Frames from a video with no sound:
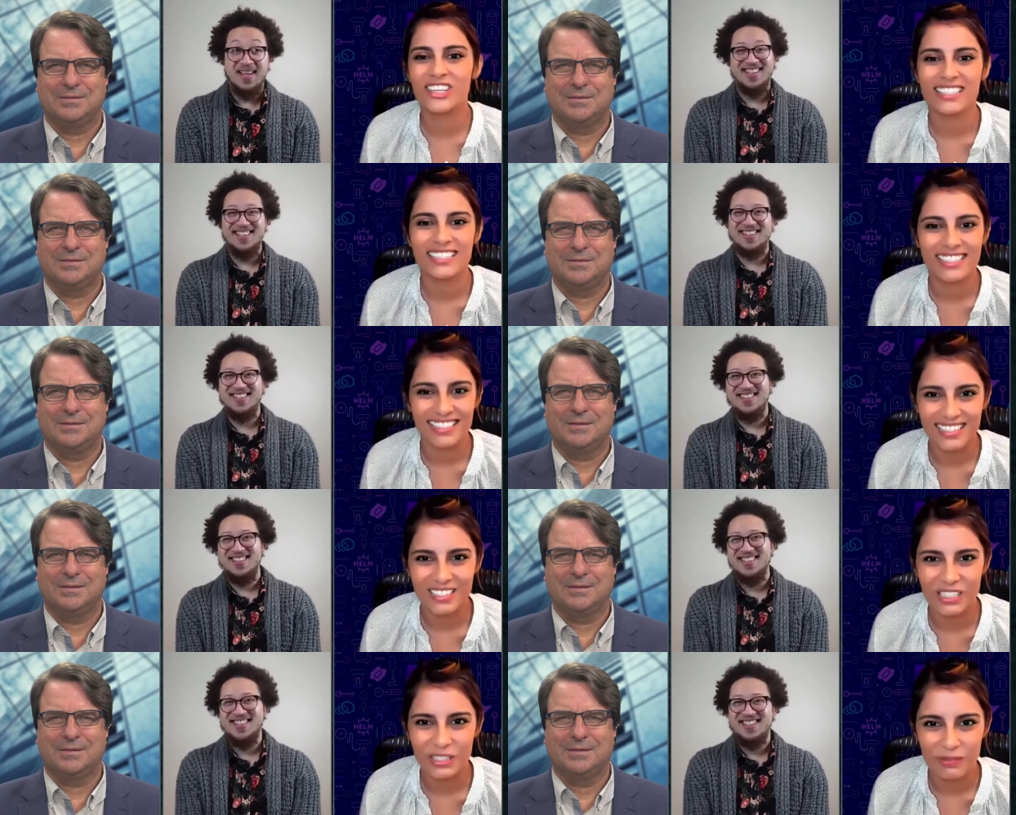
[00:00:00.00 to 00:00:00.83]
Speaker 1: justice
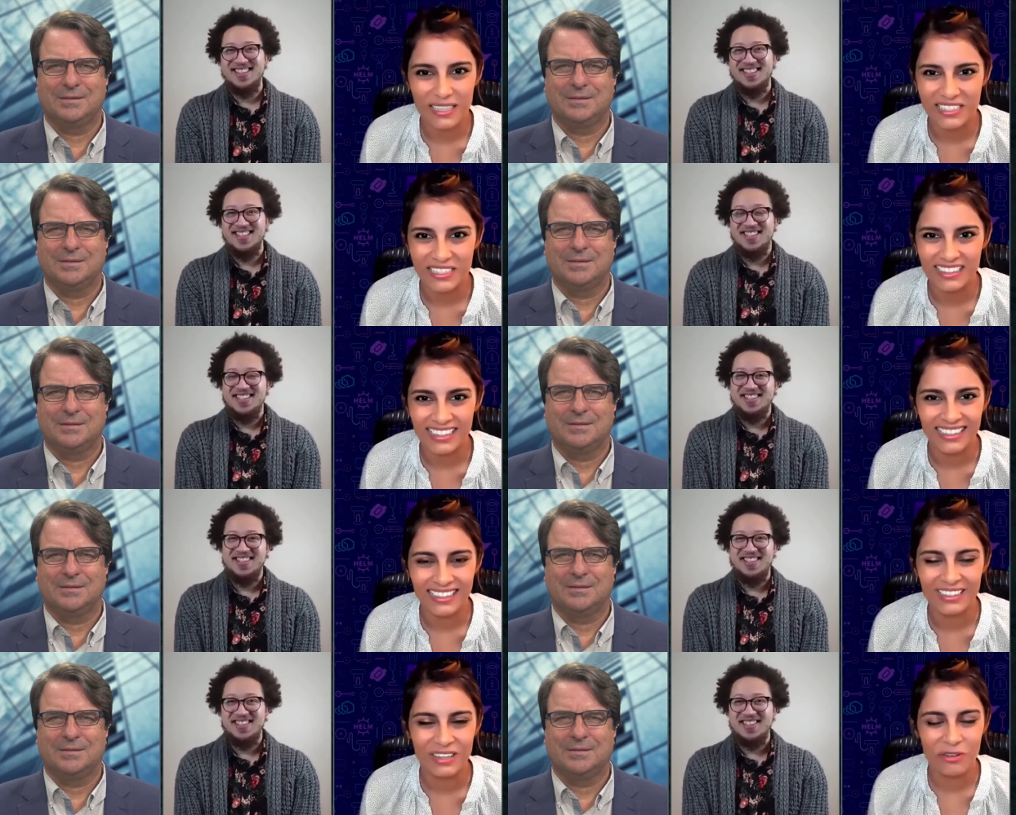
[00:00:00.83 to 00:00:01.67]
to speak to the
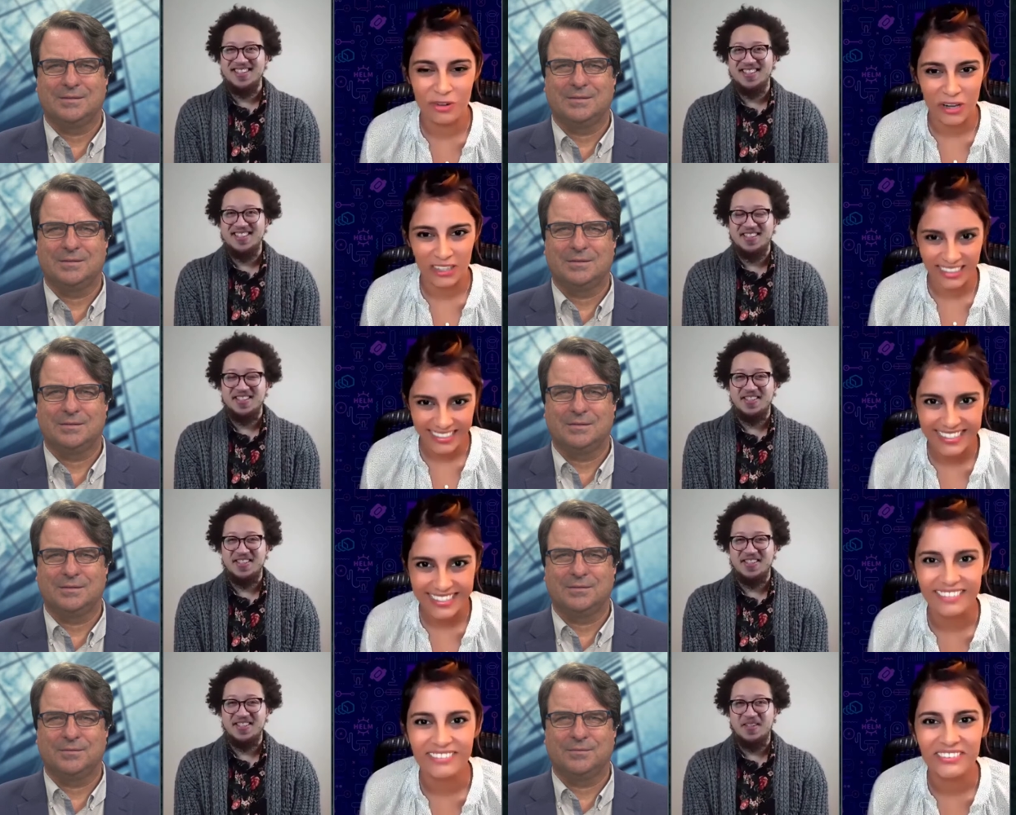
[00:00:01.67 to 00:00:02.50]
overall
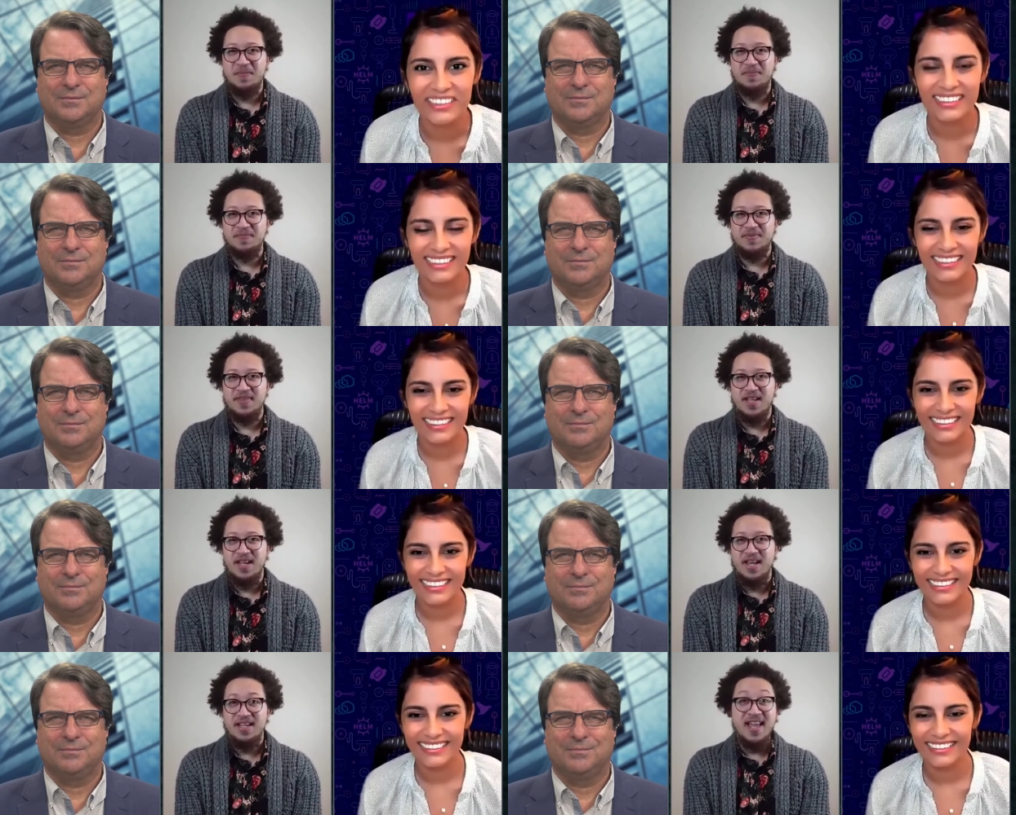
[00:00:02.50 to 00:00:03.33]
initiative.
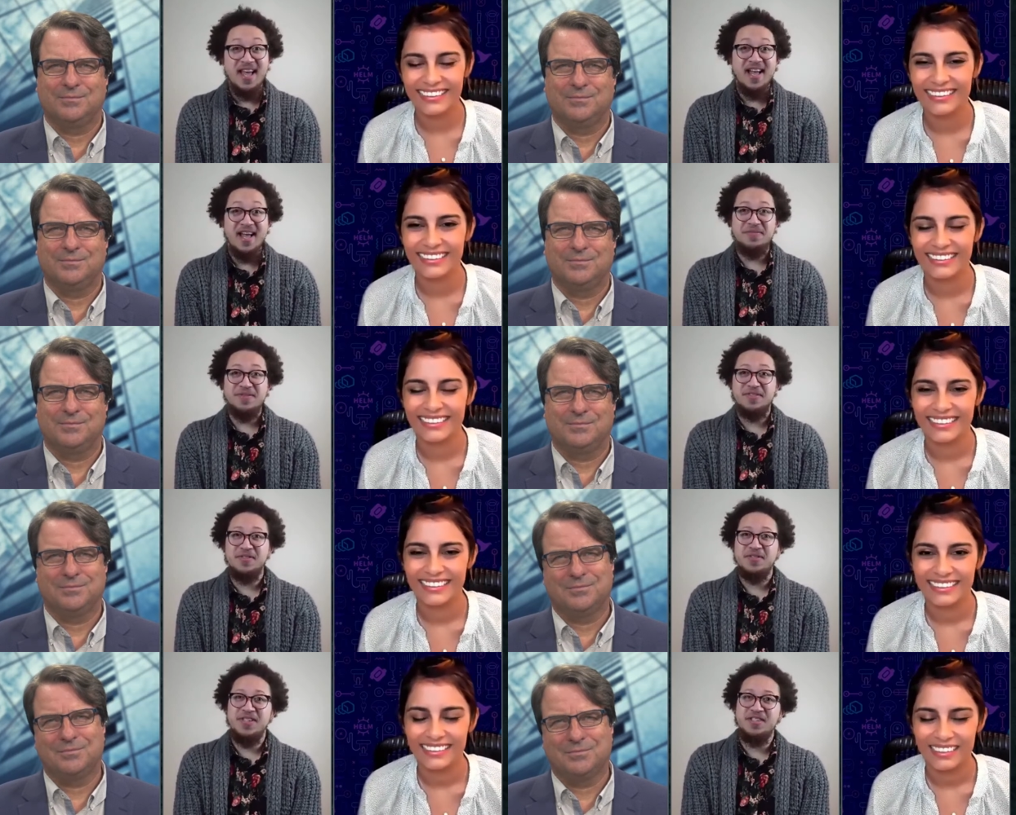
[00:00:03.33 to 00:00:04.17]
Speaker 2: Yeah,
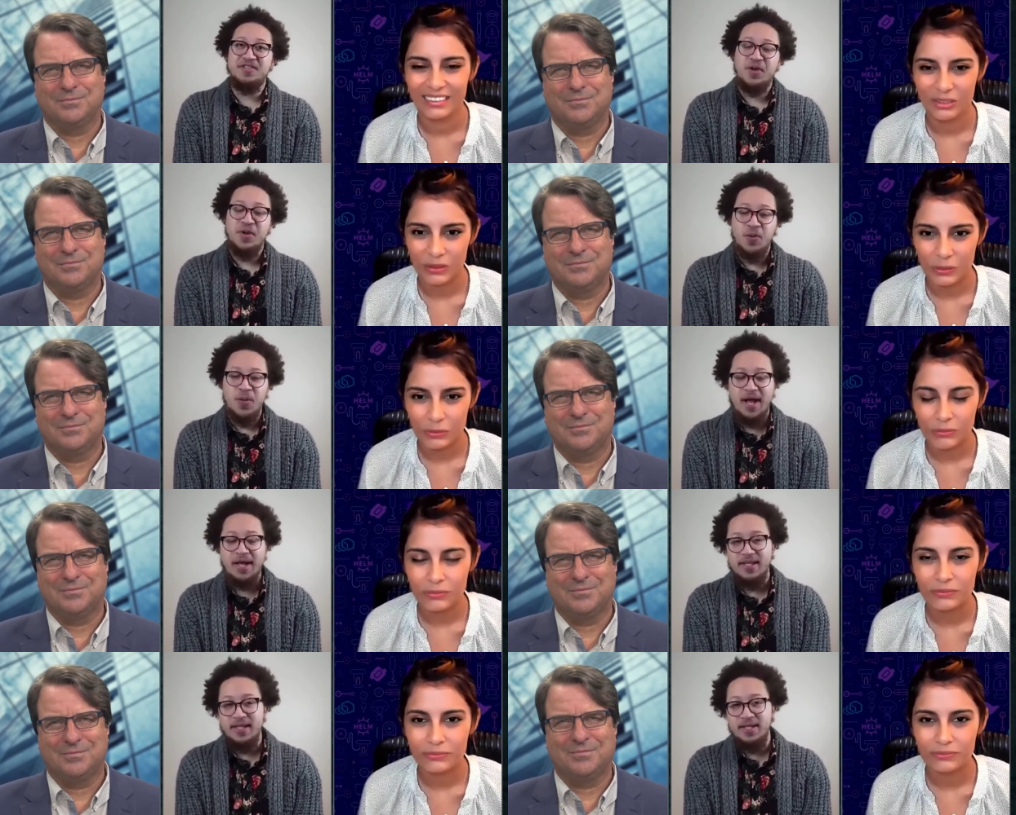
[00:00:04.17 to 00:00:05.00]
absolutely. So I,
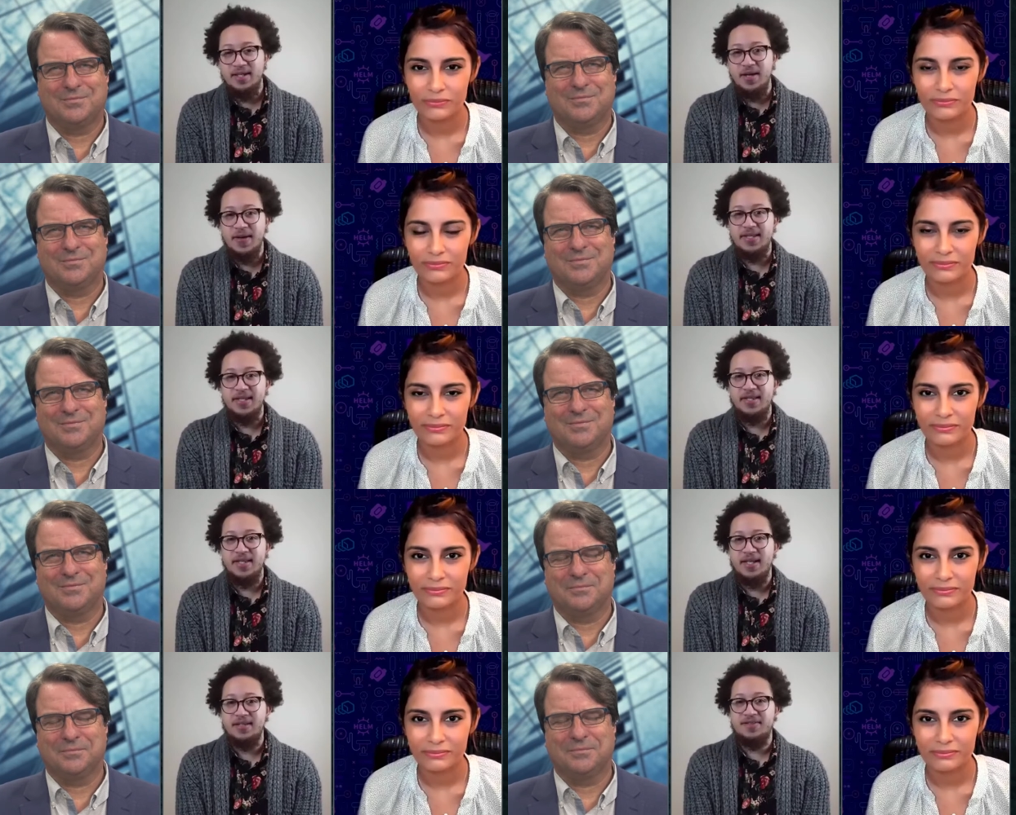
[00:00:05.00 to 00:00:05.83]
you know, I think
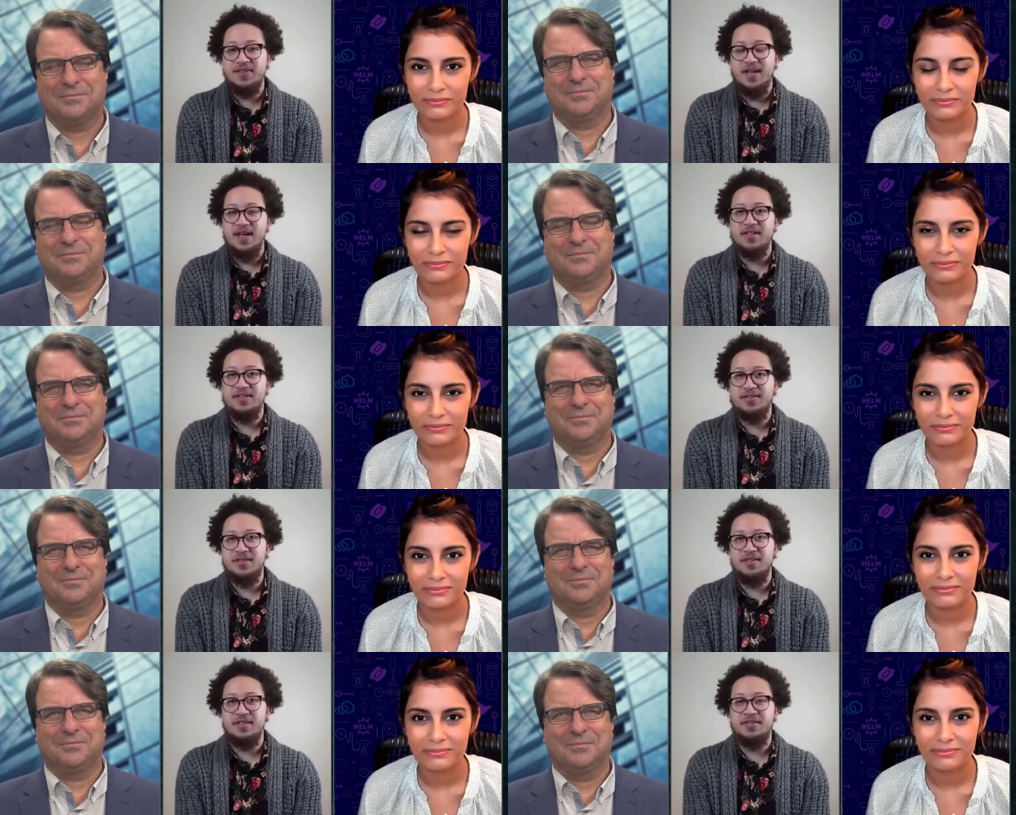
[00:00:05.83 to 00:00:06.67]
that uh, to,
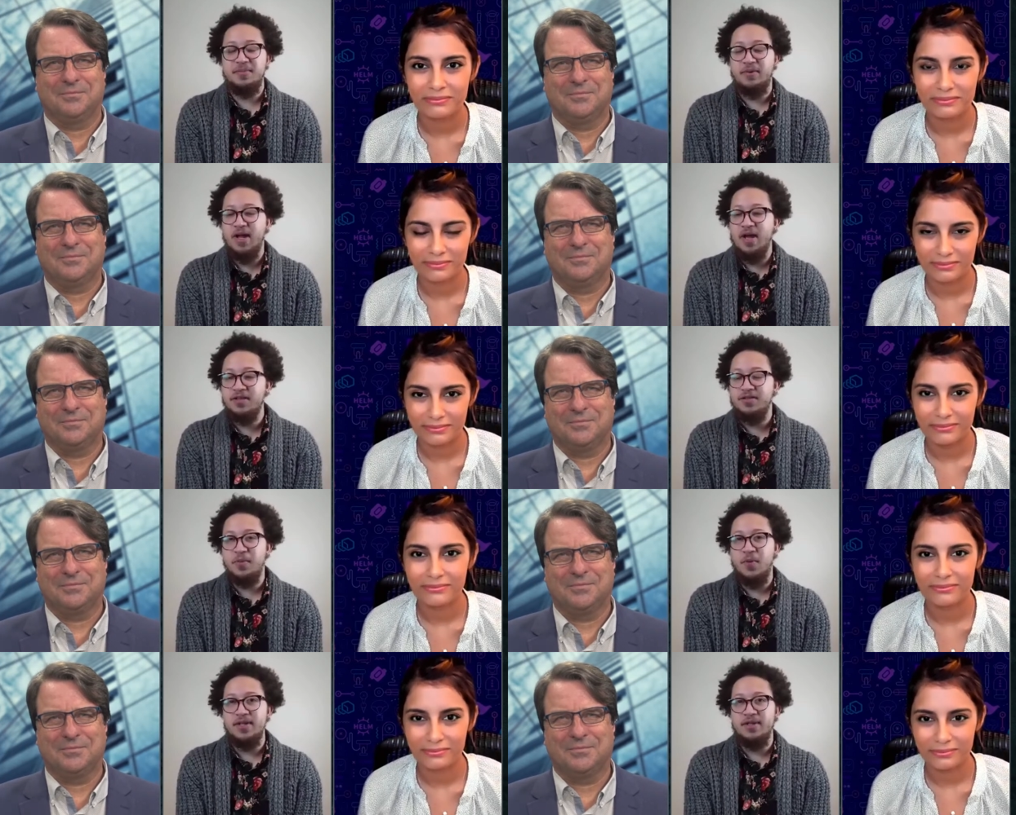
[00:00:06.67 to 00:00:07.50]
to Priyanka's
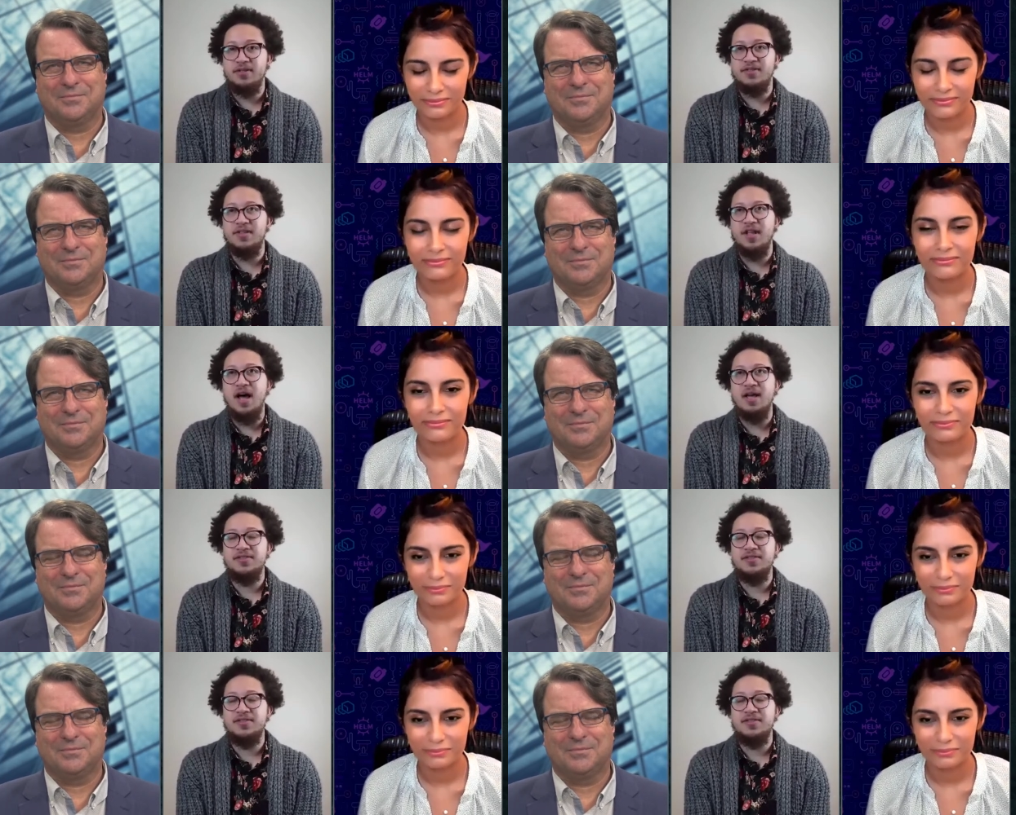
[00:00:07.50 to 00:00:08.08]
point, there's lots